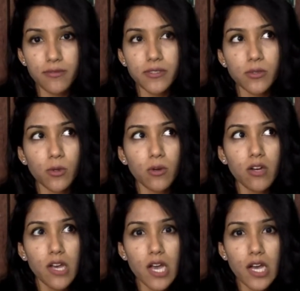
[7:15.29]
So
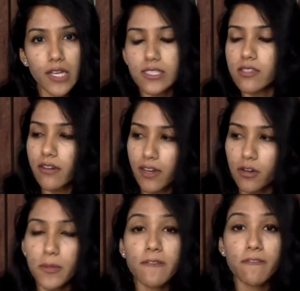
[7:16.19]
it's turning out to
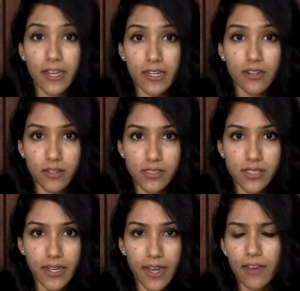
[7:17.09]
be very
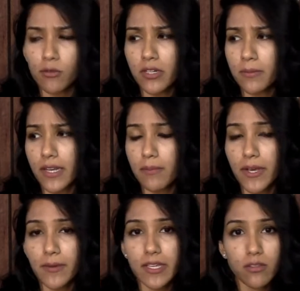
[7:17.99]
interesting. I have only made
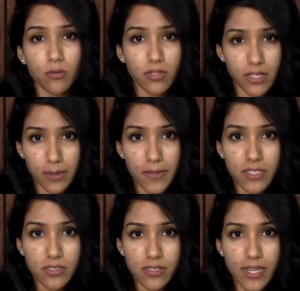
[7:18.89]
my way through 30
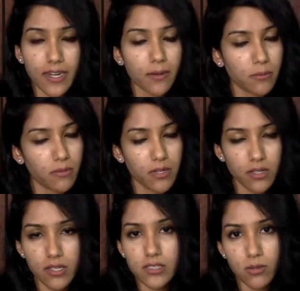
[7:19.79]
pages, and I'm
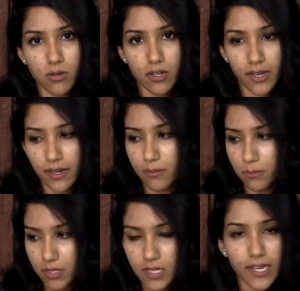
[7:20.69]
really sold, and
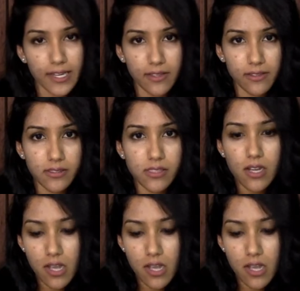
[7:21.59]
I'm really liking this.